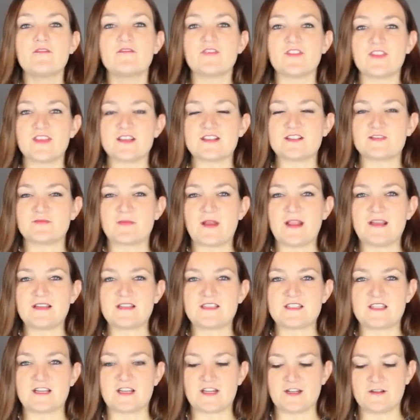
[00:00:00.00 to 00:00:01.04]
for this
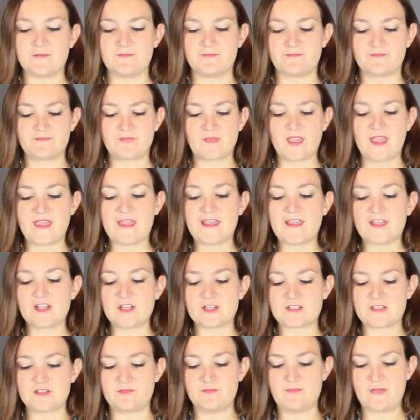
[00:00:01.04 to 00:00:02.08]
reindeer, he
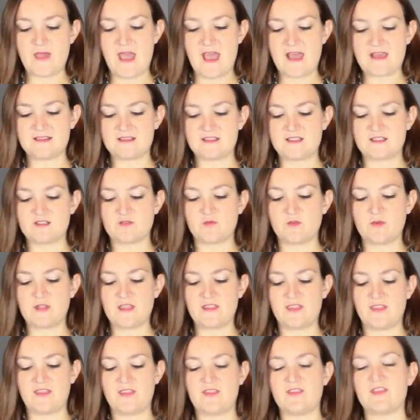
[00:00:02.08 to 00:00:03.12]
looks best
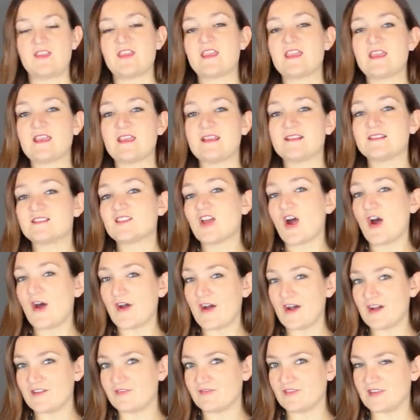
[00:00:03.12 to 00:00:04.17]
with the
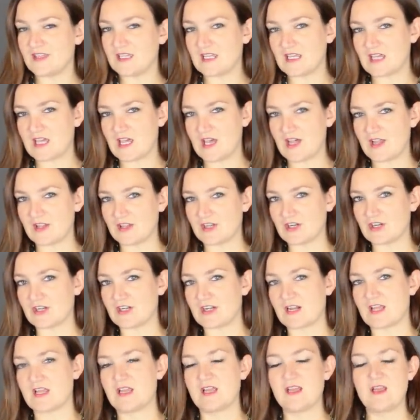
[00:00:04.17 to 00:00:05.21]
toffee
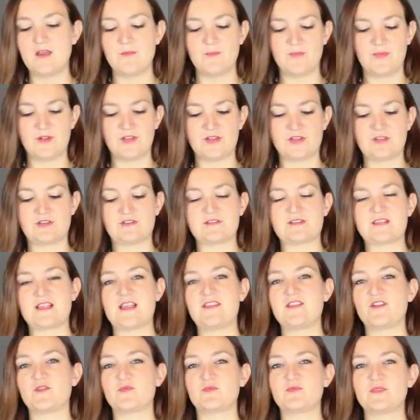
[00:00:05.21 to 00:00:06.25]
colored balloons,
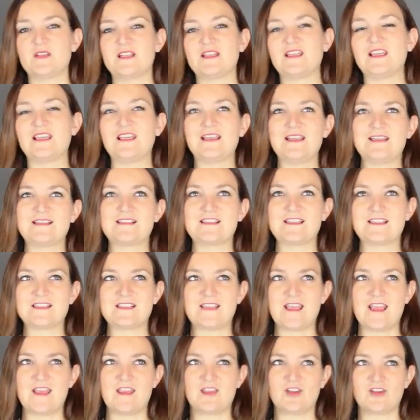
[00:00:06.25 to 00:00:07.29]
and there really
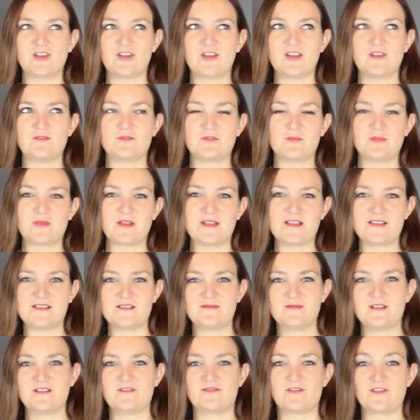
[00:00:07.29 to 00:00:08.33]
isn't a good
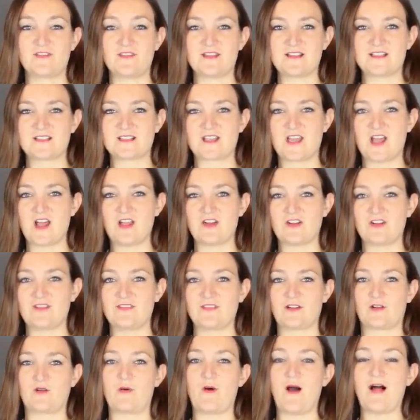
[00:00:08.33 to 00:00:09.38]
replacement for this color
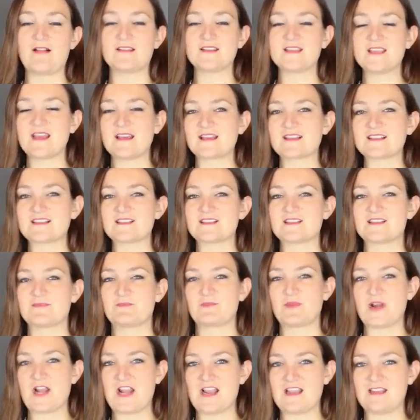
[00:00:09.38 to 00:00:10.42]
in the Qualatex
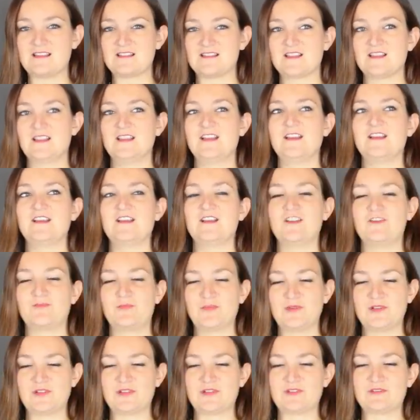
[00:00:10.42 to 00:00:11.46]
brand
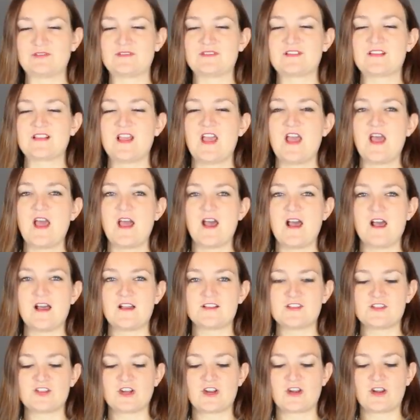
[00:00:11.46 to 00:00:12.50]
of balloons.
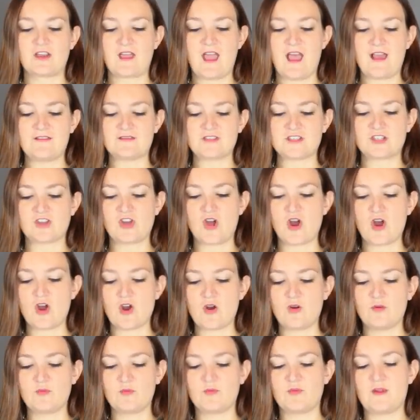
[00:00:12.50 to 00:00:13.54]
Uh, so you're gonna have to
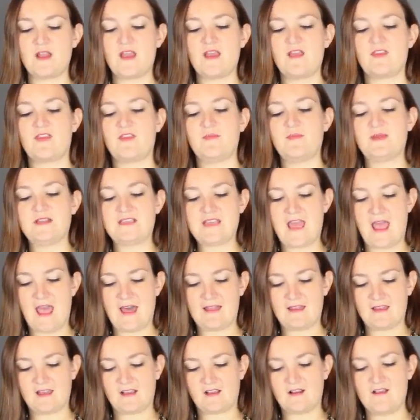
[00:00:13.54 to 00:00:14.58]
go with
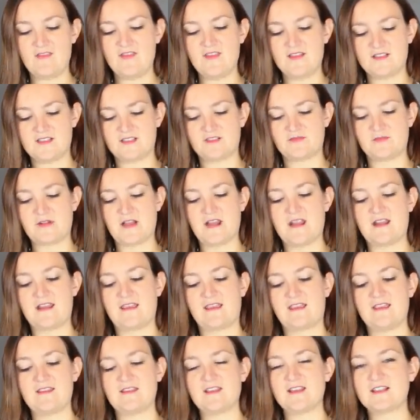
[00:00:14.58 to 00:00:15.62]
Betallic on this one
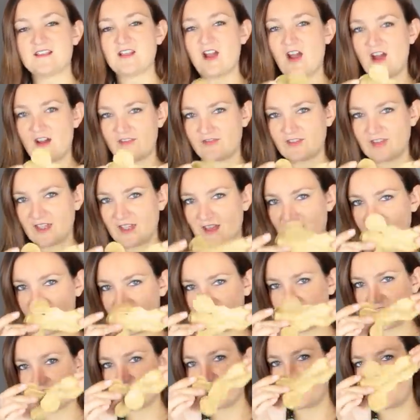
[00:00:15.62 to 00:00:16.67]
and get the toffee
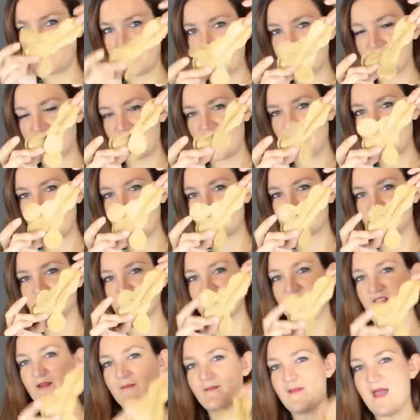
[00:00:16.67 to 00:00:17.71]
colored bear heads
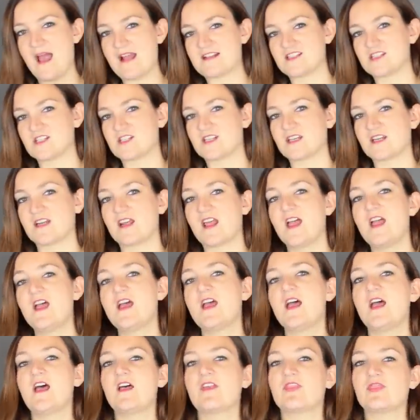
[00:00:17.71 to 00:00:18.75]
with the matching
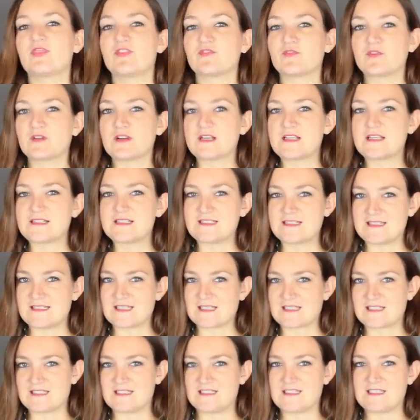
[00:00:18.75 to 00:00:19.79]
three
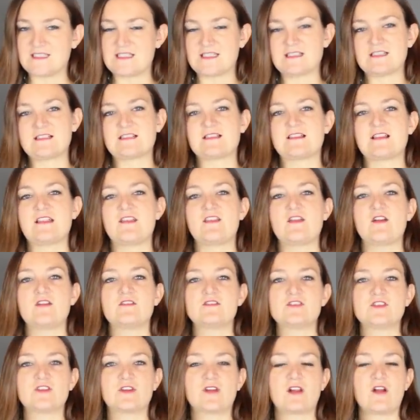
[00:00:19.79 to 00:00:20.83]
sixties, and
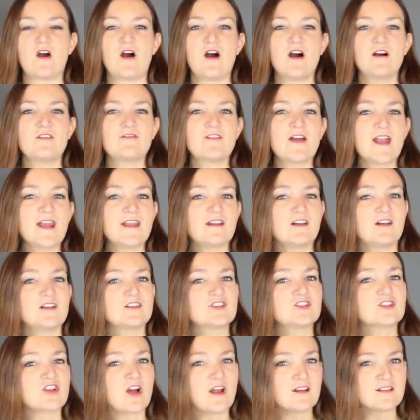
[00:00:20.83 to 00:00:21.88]
those you can all find on
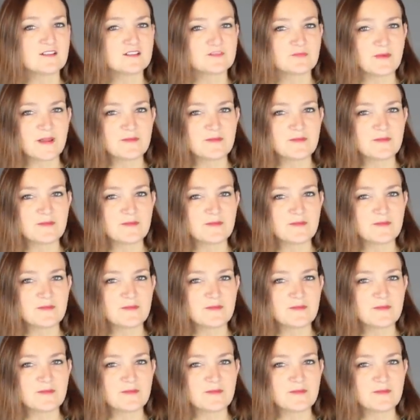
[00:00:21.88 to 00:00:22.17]
Shonna's